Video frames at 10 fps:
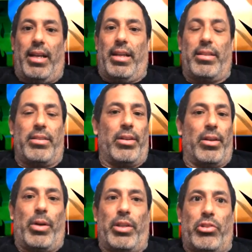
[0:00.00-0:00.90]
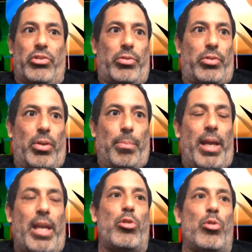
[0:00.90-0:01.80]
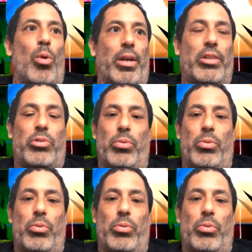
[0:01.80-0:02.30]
And, you know, it just made you want to